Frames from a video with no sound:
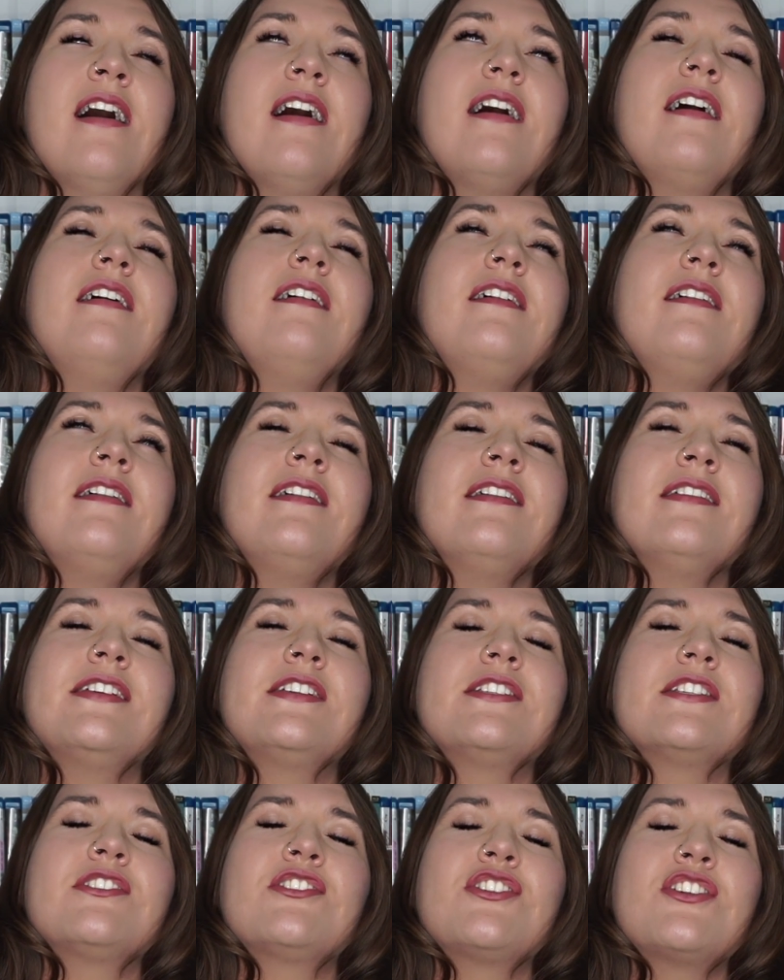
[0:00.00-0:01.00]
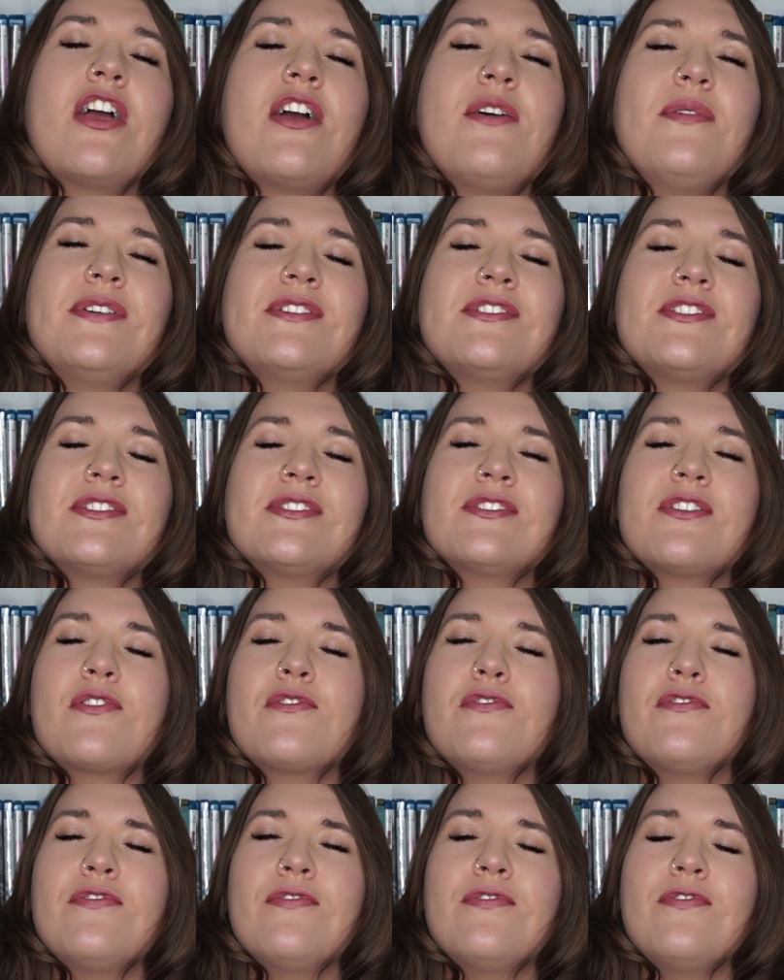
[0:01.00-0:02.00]
oh, this show is just so
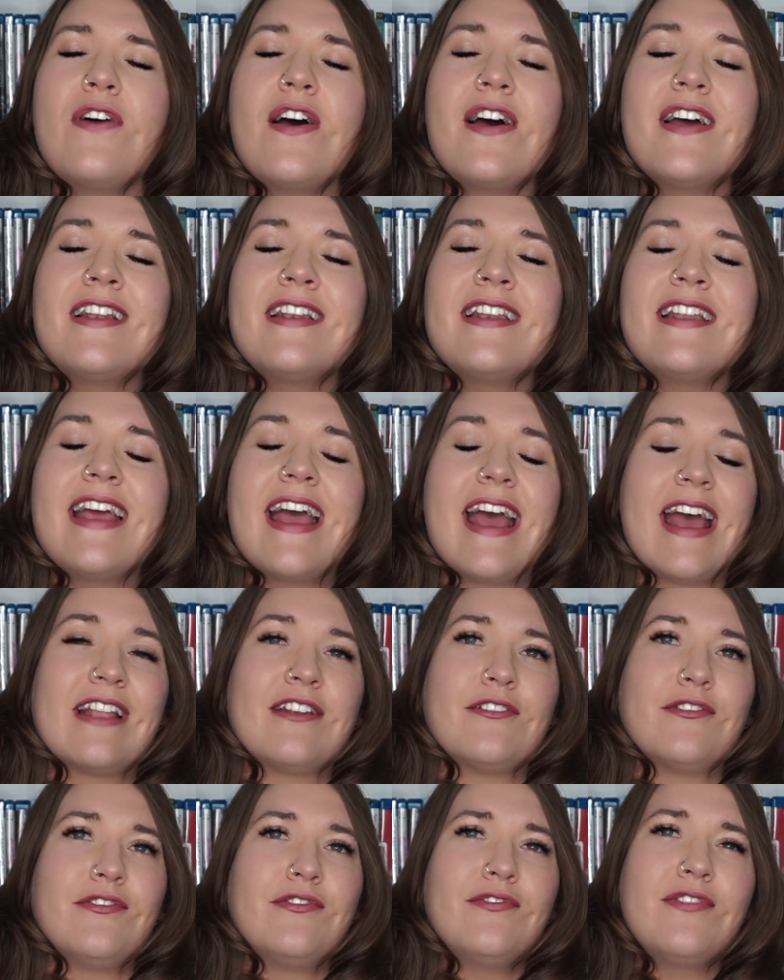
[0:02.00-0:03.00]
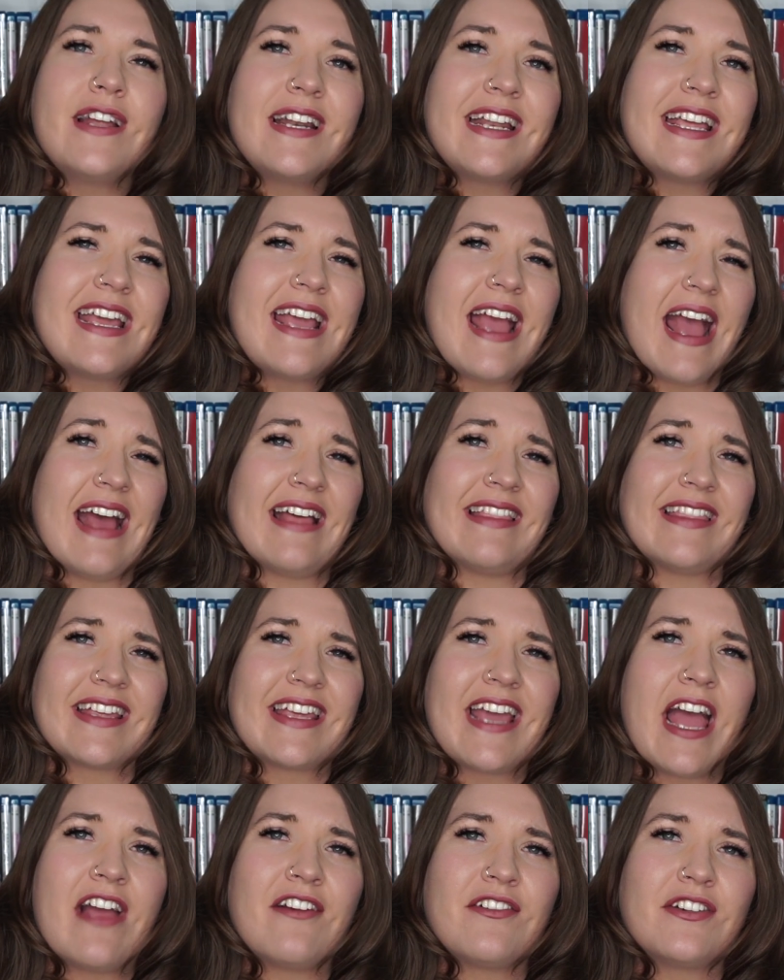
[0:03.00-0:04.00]
fun and funny, and the
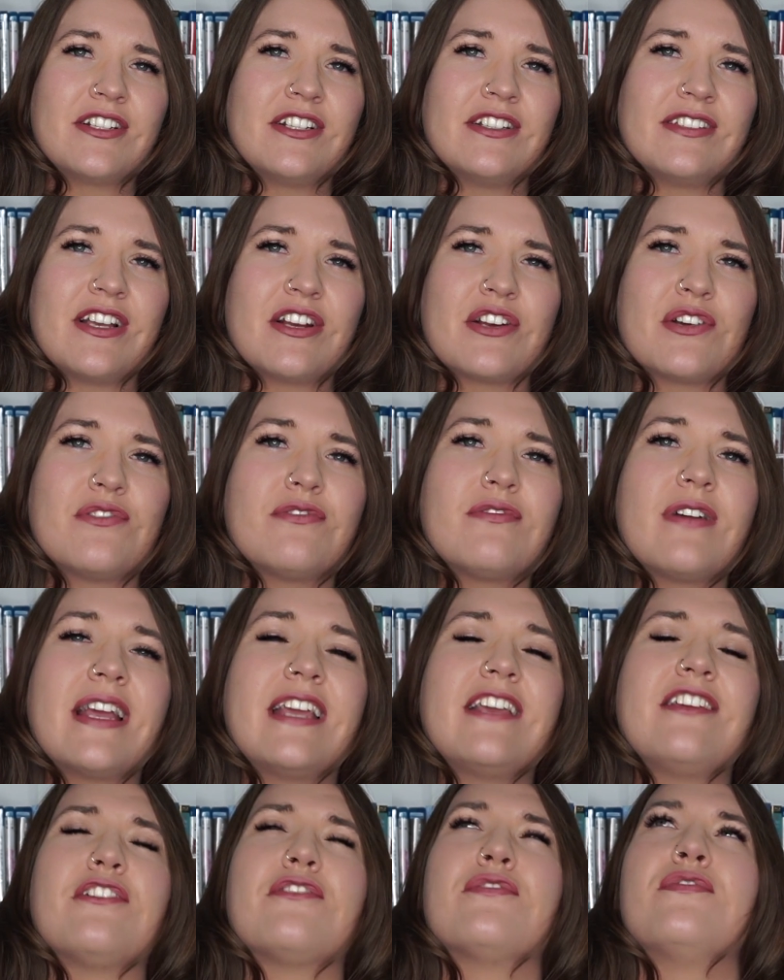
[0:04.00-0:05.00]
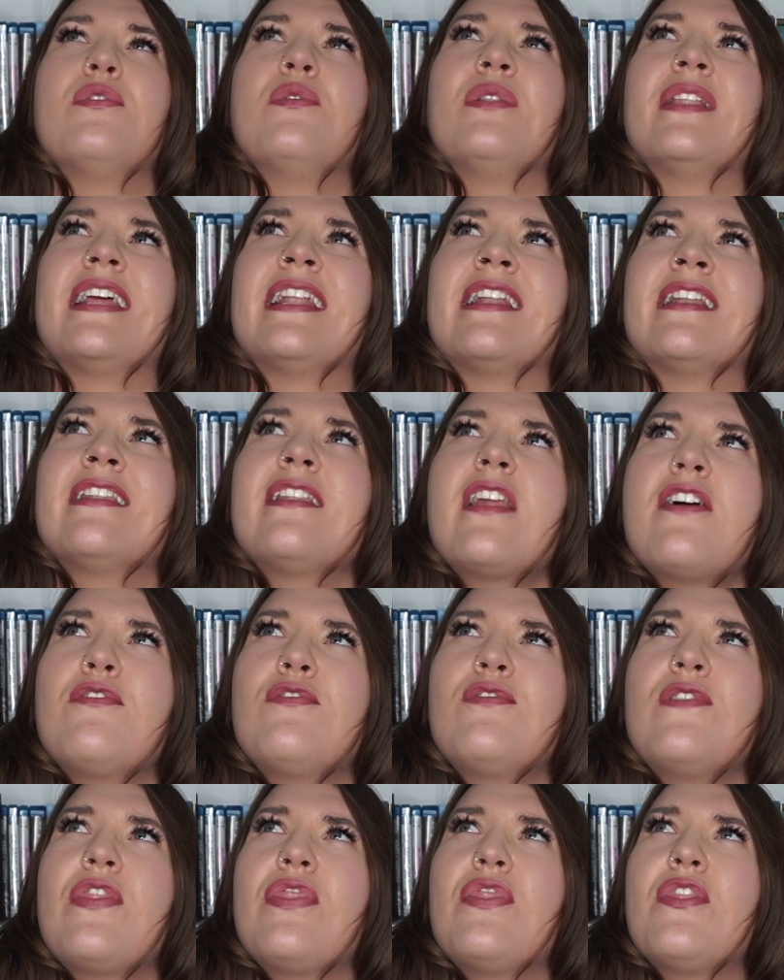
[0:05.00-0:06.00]
characters are great. You fall in
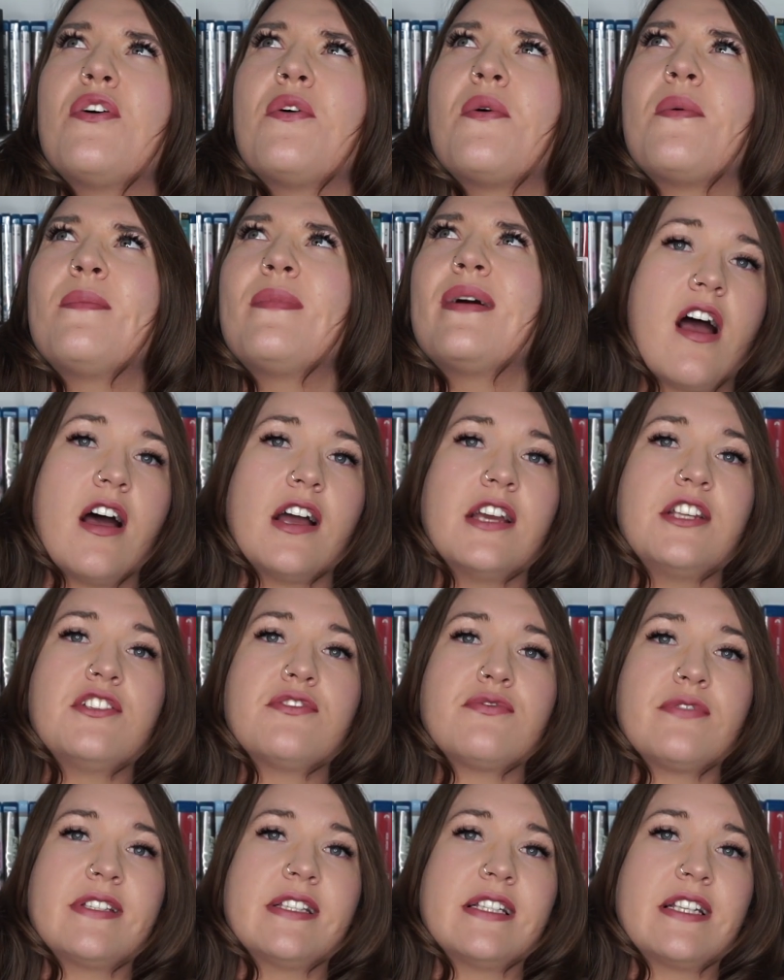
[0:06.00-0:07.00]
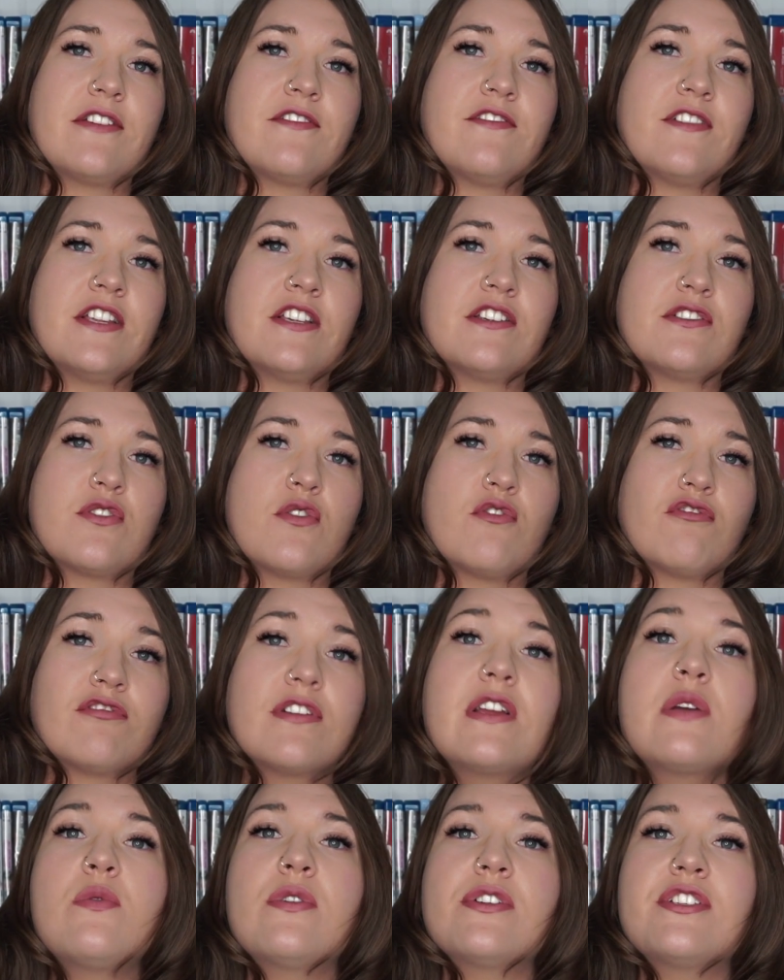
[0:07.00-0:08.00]
love with them. I just recently finished
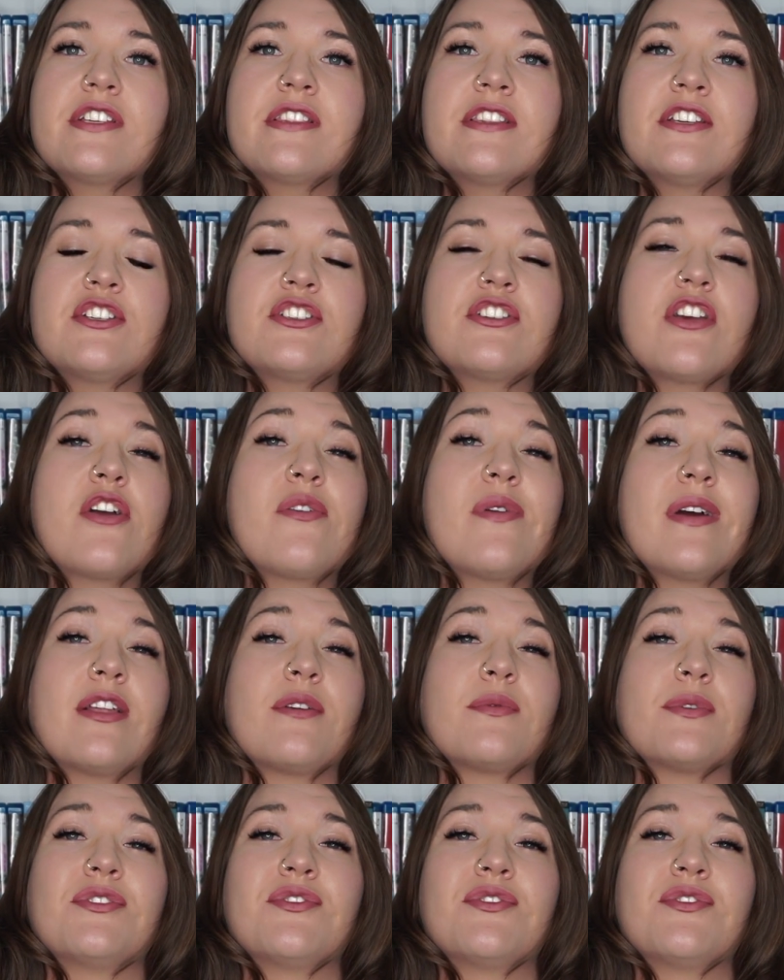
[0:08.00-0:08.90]
rewatching this show and I was